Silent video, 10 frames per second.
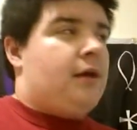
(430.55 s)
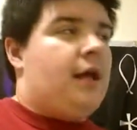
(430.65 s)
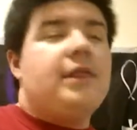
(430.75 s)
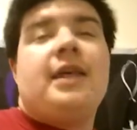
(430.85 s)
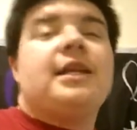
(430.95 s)

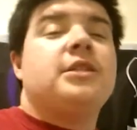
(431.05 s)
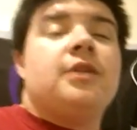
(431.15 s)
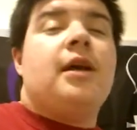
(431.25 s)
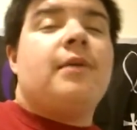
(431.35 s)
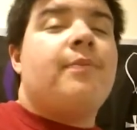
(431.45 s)
And that's
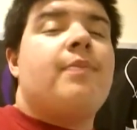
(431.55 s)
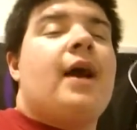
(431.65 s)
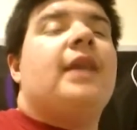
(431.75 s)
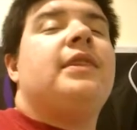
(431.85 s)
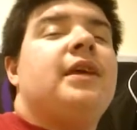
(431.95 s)
not a
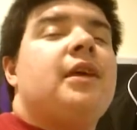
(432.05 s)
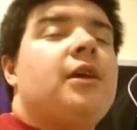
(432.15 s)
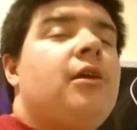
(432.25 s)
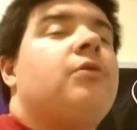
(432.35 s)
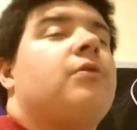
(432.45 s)
bad thing
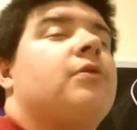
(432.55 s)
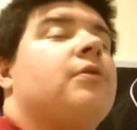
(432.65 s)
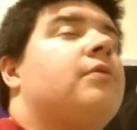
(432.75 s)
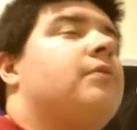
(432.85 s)
either.